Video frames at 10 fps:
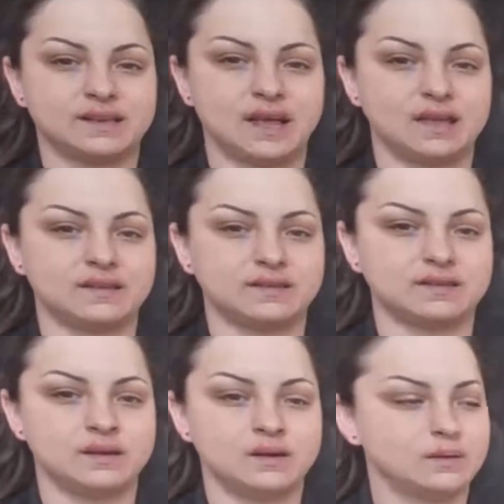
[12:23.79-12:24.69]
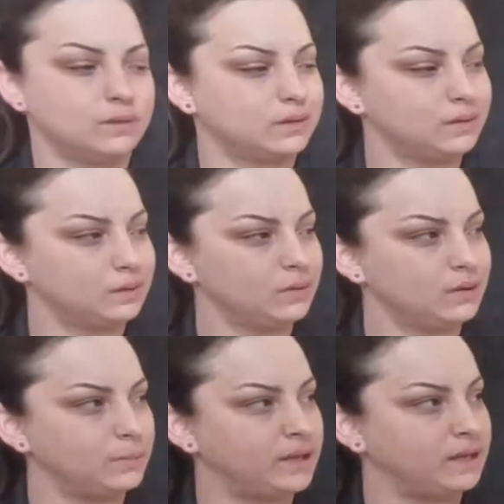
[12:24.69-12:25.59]
Nice. What could our
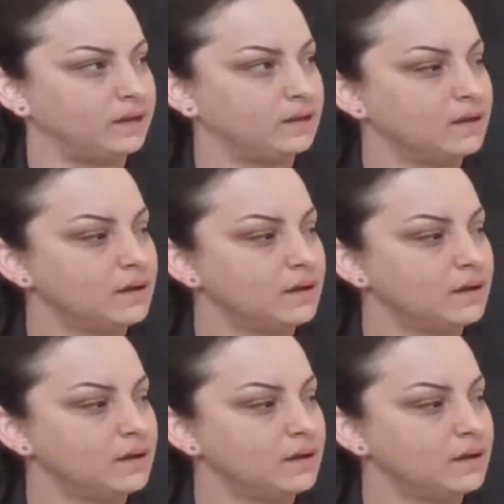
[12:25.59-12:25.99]
word be?